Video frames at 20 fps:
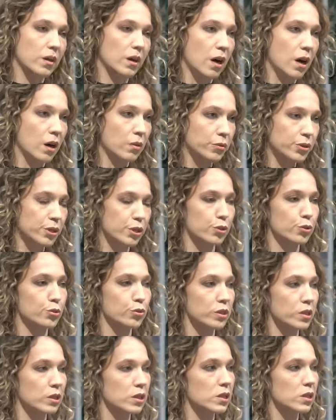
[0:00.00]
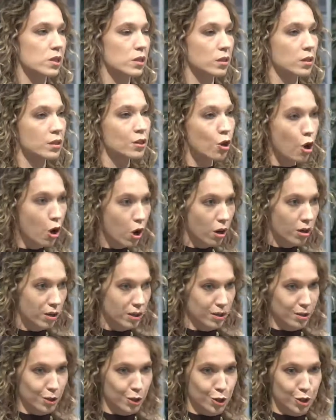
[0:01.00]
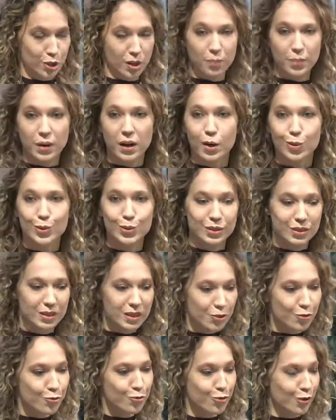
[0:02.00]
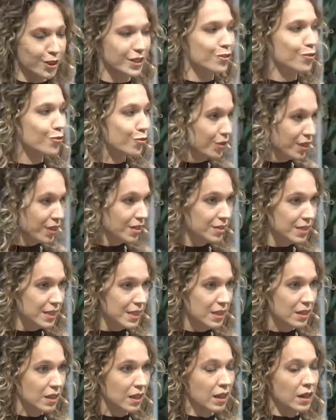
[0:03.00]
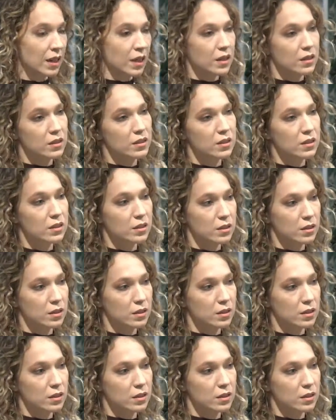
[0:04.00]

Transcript: our students knowledge about different fields that